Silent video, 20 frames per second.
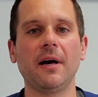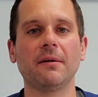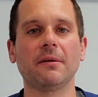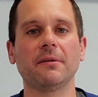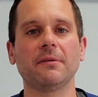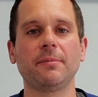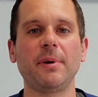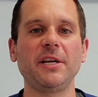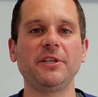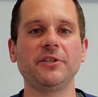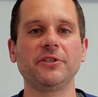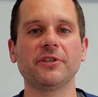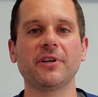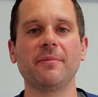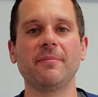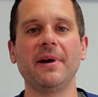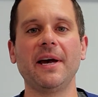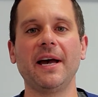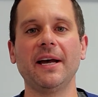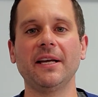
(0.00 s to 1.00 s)
patients
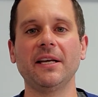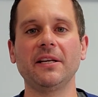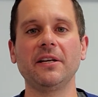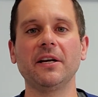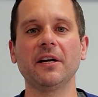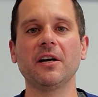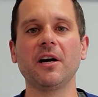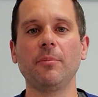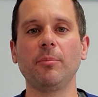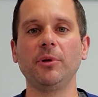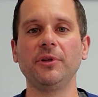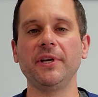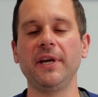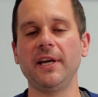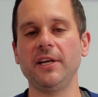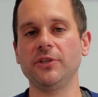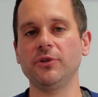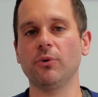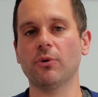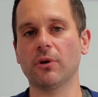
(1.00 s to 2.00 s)
come back in a couple
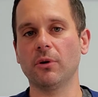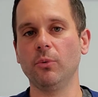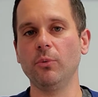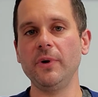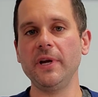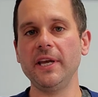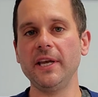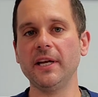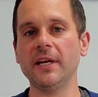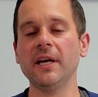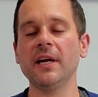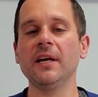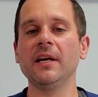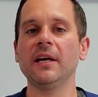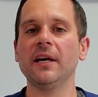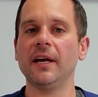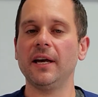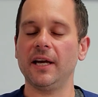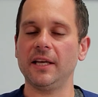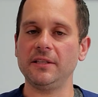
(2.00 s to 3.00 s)
days or a week,
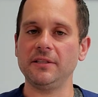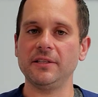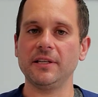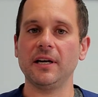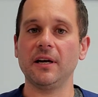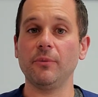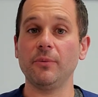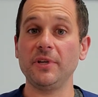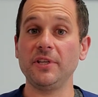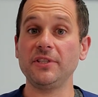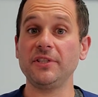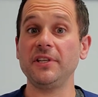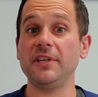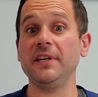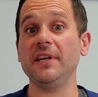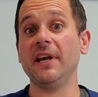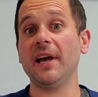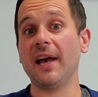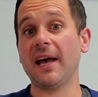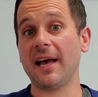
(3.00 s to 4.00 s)
and we
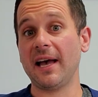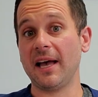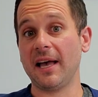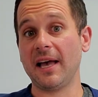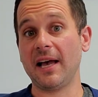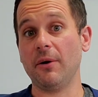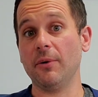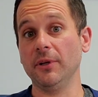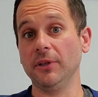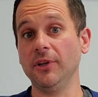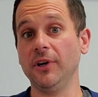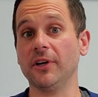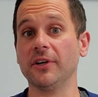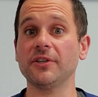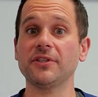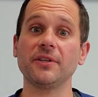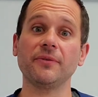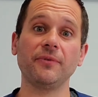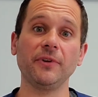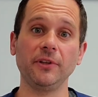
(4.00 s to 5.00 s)
see how it
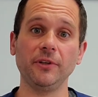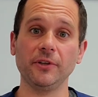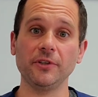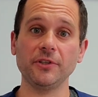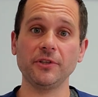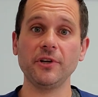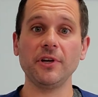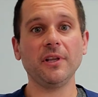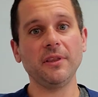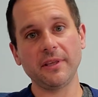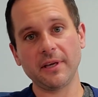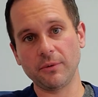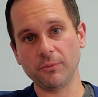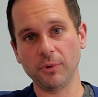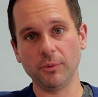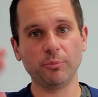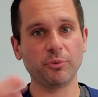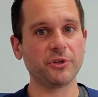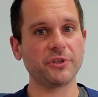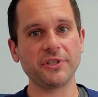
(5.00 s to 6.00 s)
looks. If it looks good, then
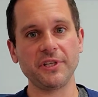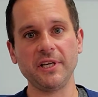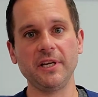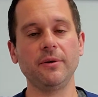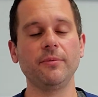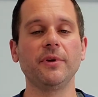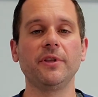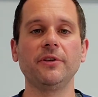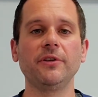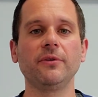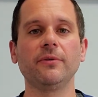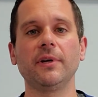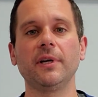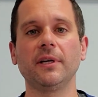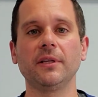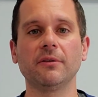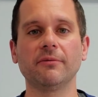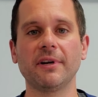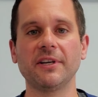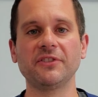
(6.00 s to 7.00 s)
we'll proceed with
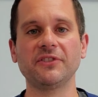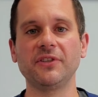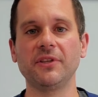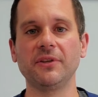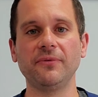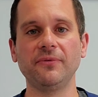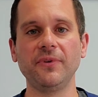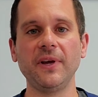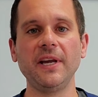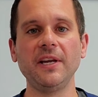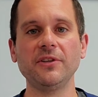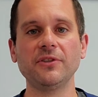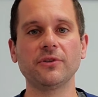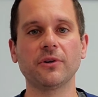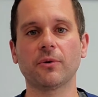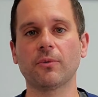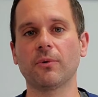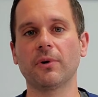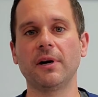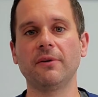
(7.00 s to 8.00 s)
doing the rest of the face
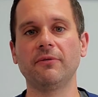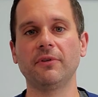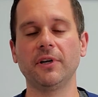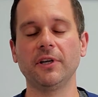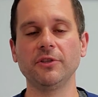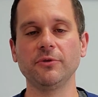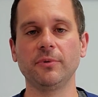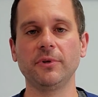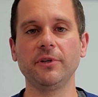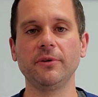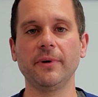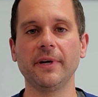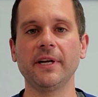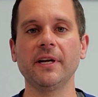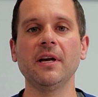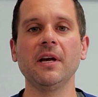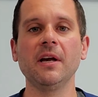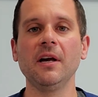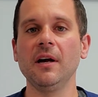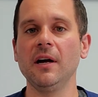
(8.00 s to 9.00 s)
or wherever else we're doing,
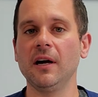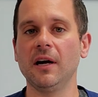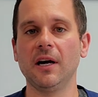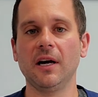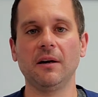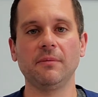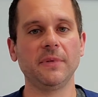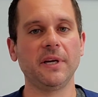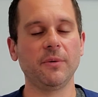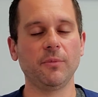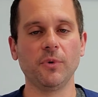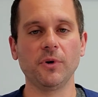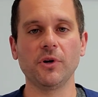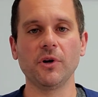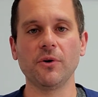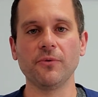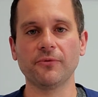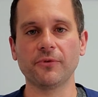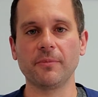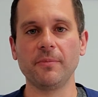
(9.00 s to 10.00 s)
and we'll
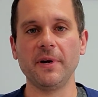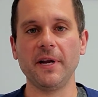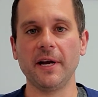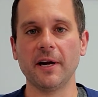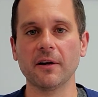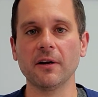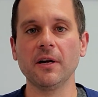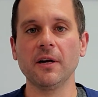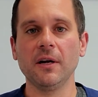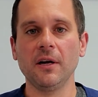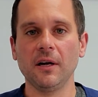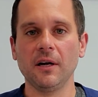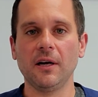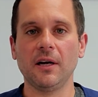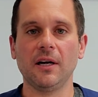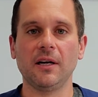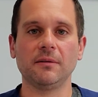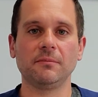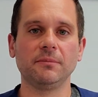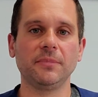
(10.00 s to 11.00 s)
go from there.
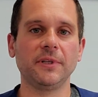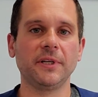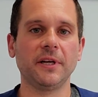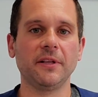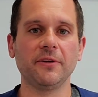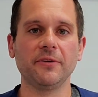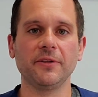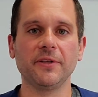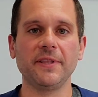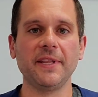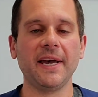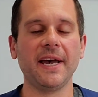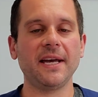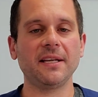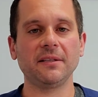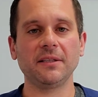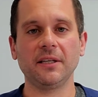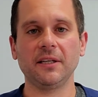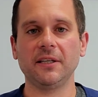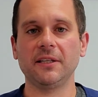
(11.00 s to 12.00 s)
But other than
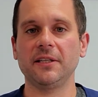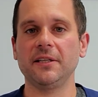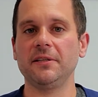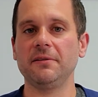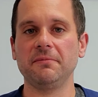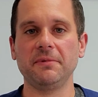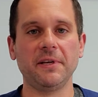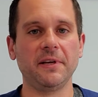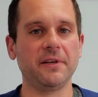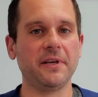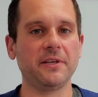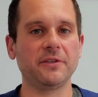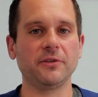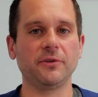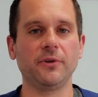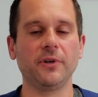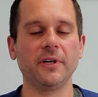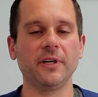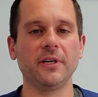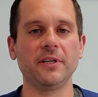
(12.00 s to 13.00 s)
that, as
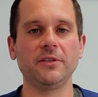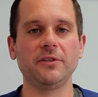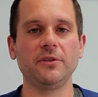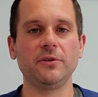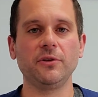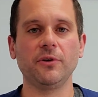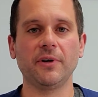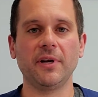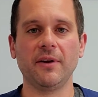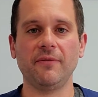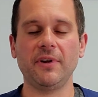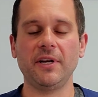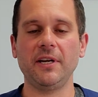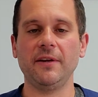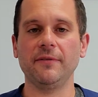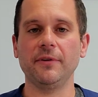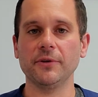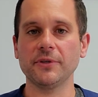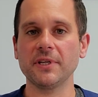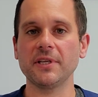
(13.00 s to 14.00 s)
long as you don't have any
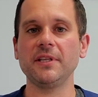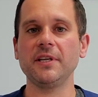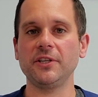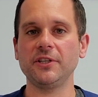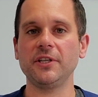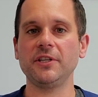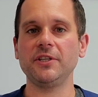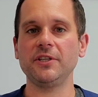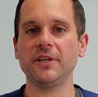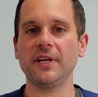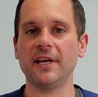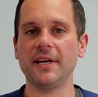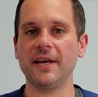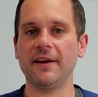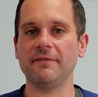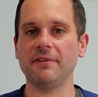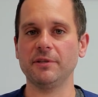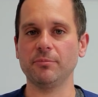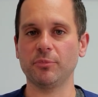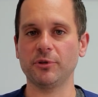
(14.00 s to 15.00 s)
of those conditions, you can
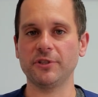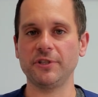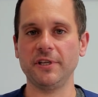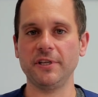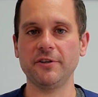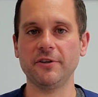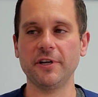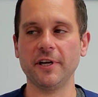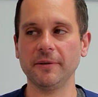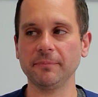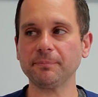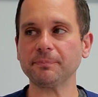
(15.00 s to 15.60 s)
have this procedure done.